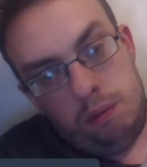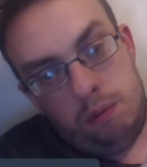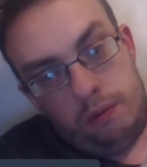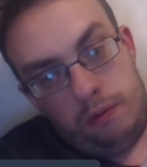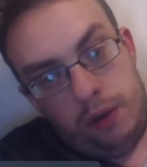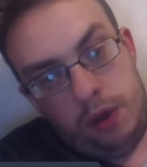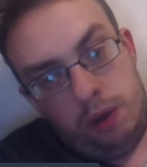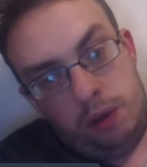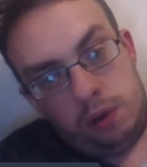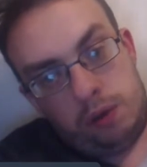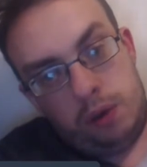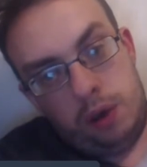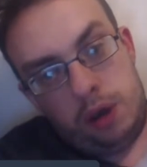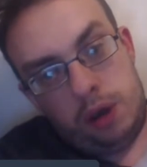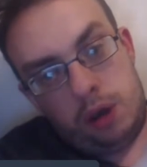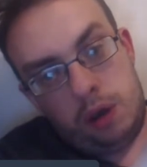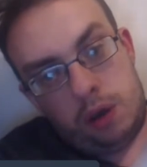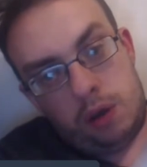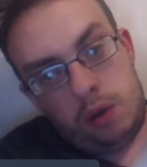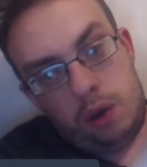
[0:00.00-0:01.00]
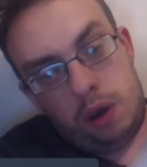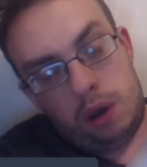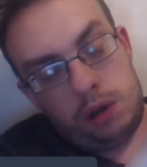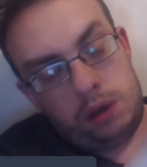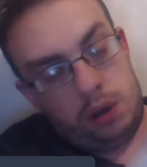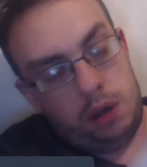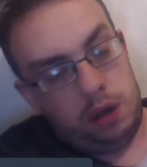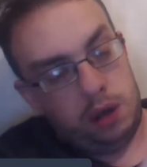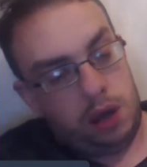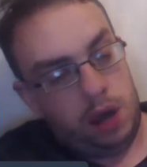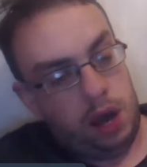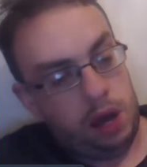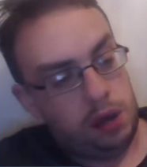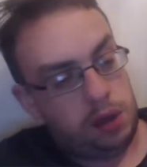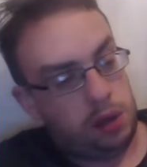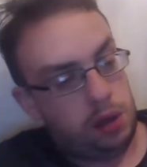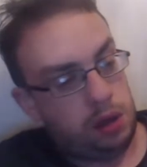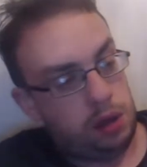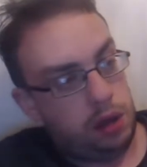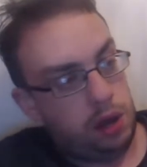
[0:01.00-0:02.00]
Feels really good quality. And again, it's
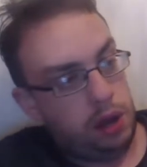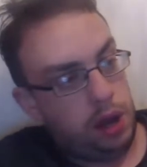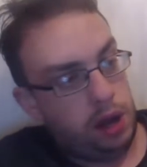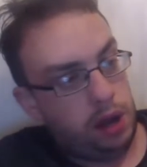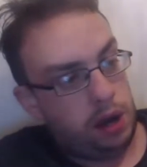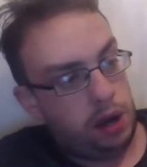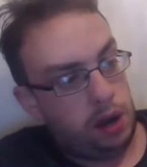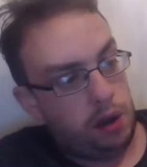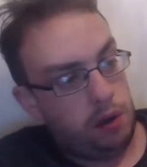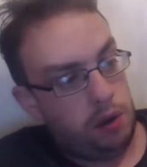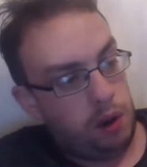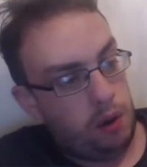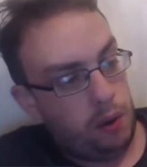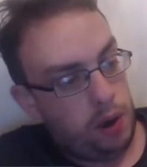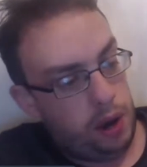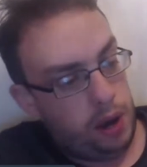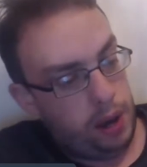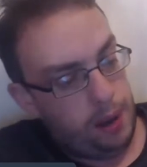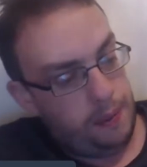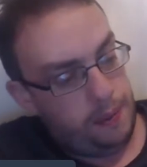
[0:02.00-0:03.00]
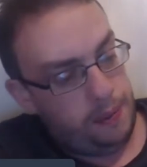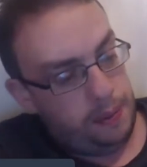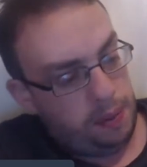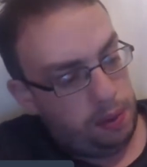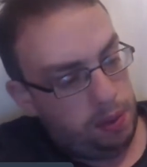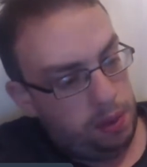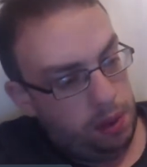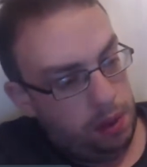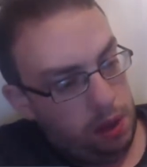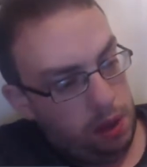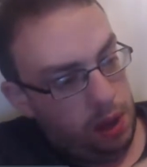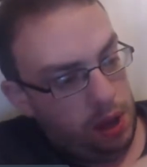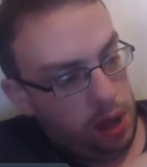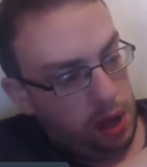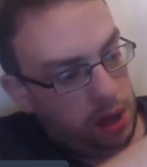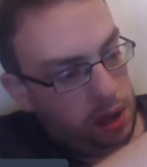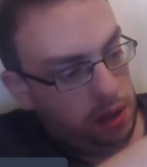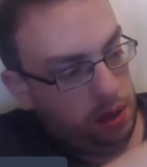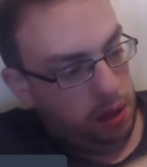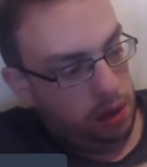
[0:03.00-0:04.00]
got the Nike logo on it
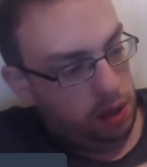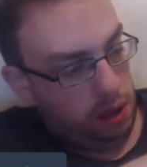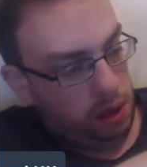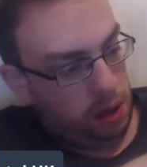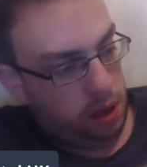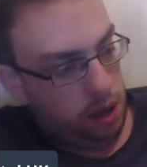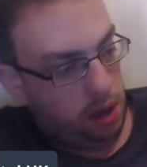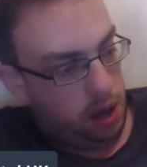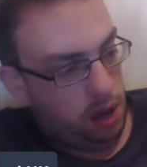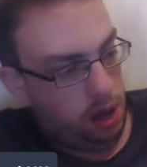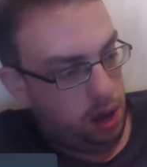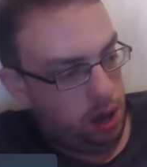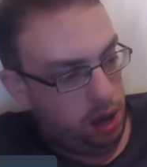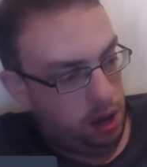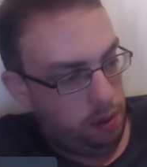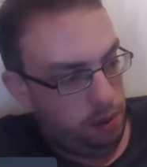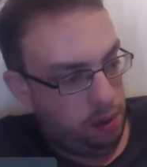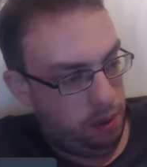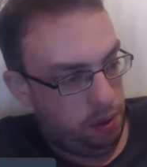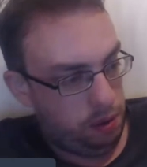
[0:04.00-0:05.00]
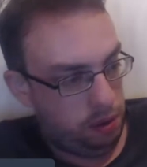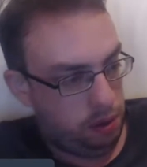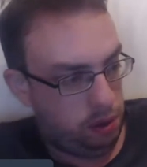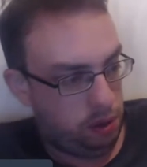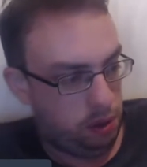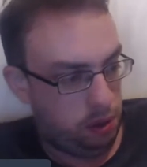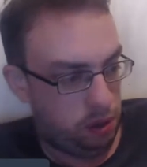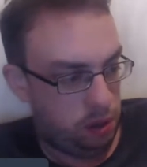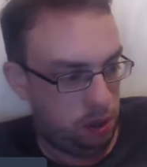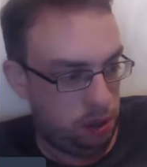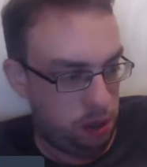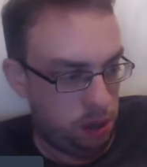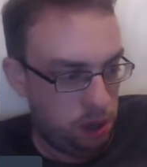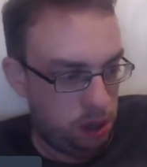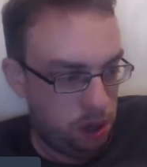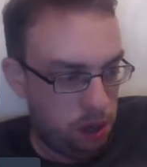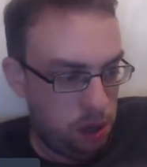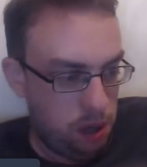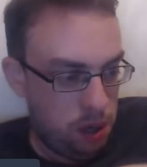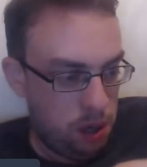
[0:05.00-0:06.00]
and the care labels.
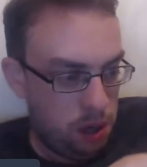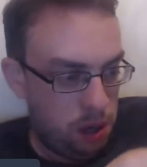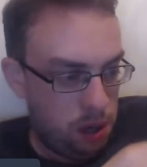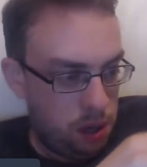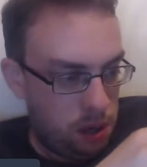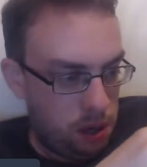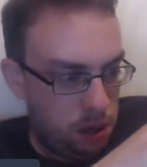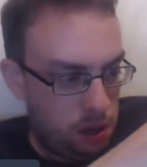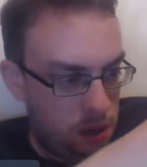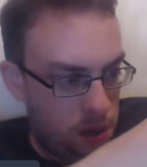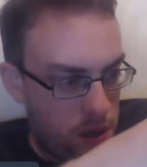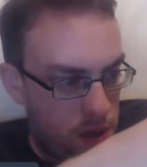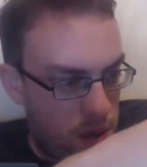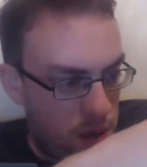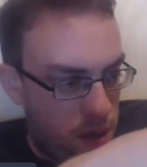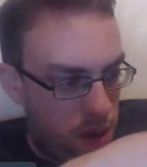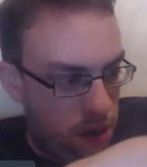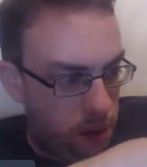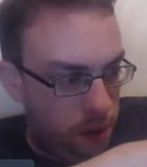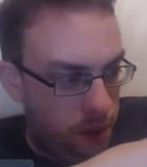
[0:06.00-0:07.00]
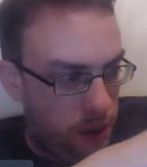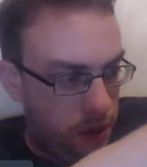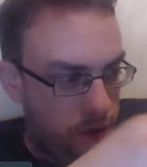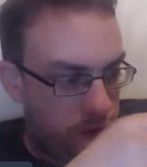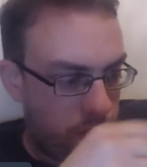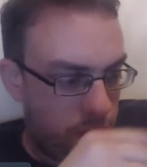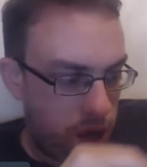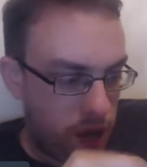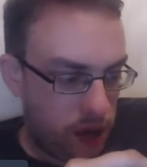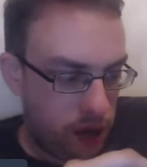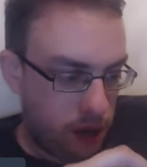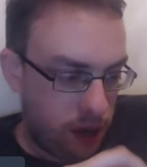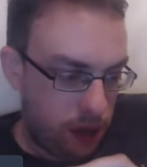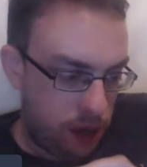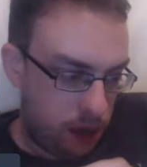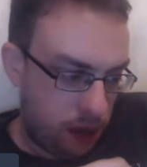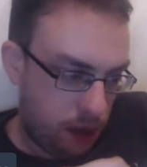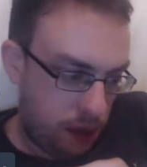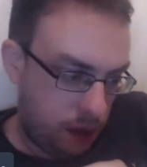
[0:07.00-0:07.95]
A little bit faded.